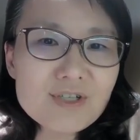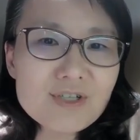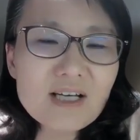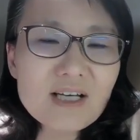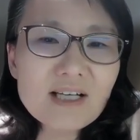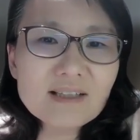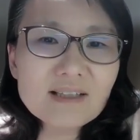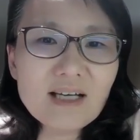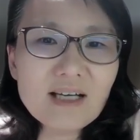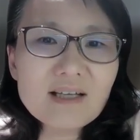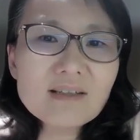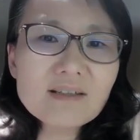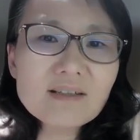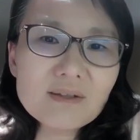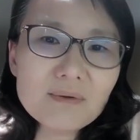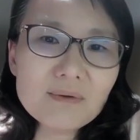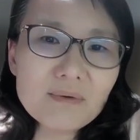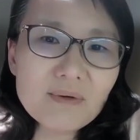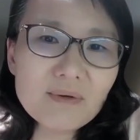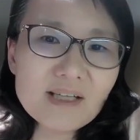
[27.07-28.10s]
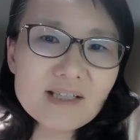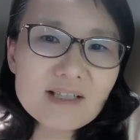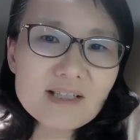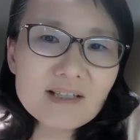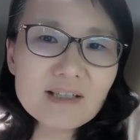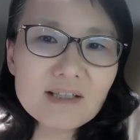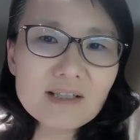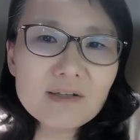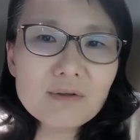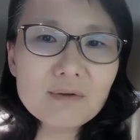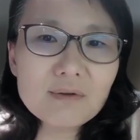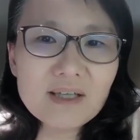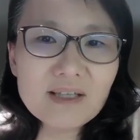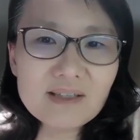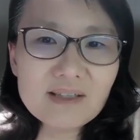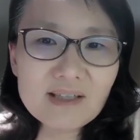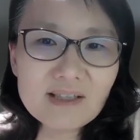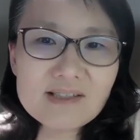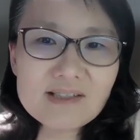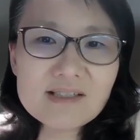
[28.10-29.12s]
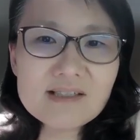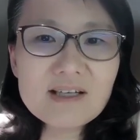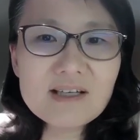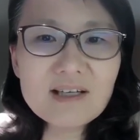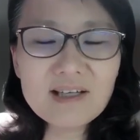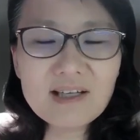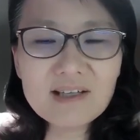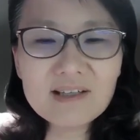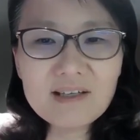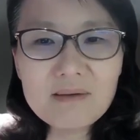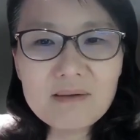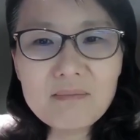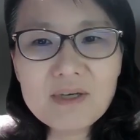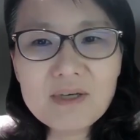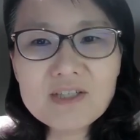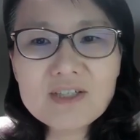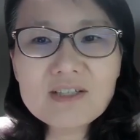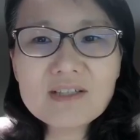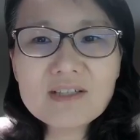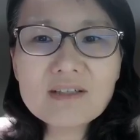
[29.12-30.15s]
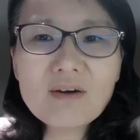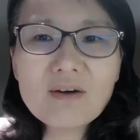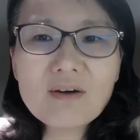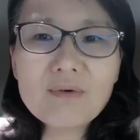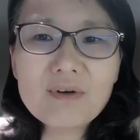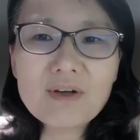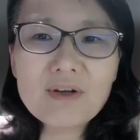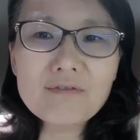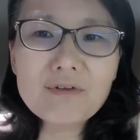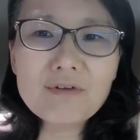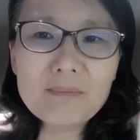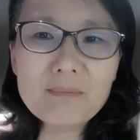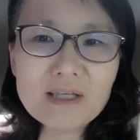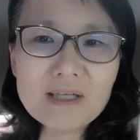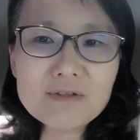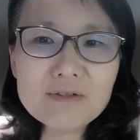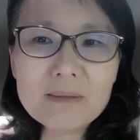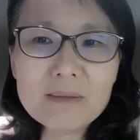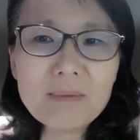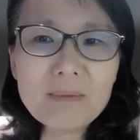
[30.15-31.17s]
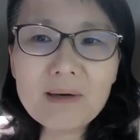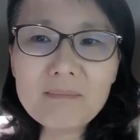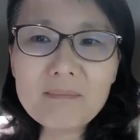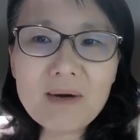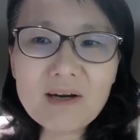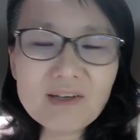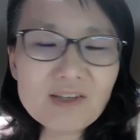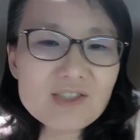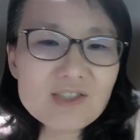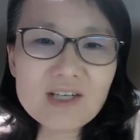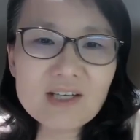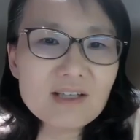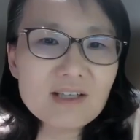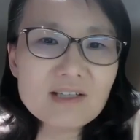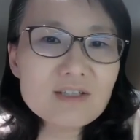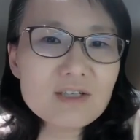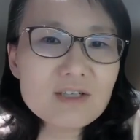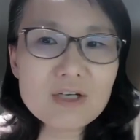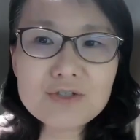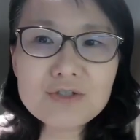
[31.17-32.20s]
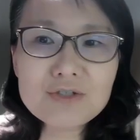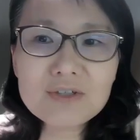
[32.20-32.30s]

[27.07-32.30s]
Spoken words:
that integrates clinical index like imaging or inflammatory biomarkers and etc.,